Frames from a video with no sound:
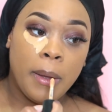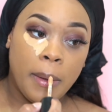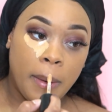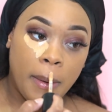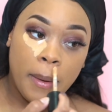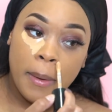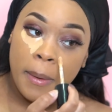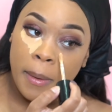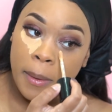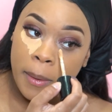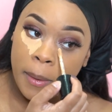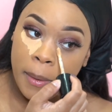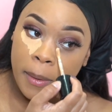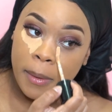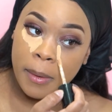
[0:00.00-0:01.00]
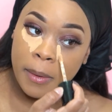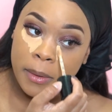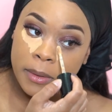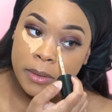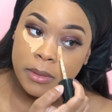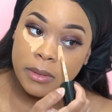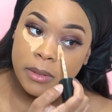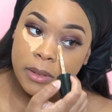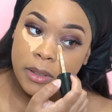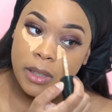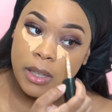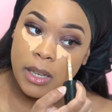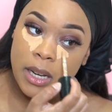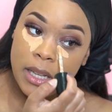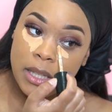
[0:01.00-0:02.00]
And
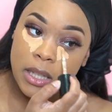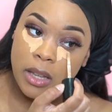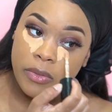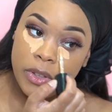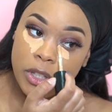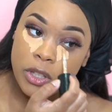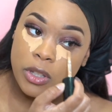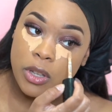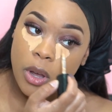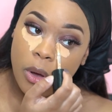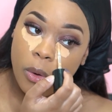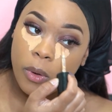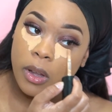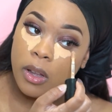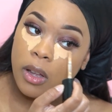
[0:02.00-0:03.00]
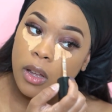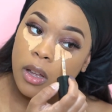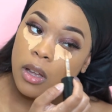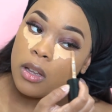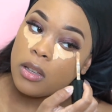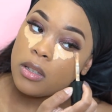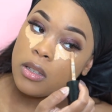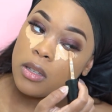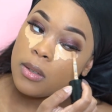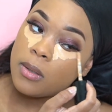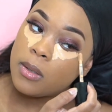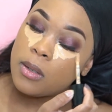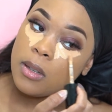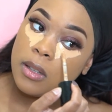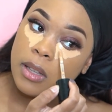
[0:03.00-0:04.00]
this stuff is so,
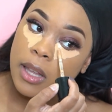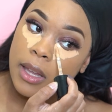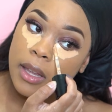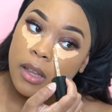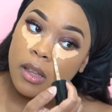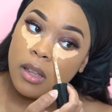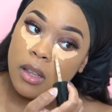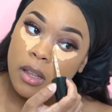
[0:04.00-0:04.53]
like,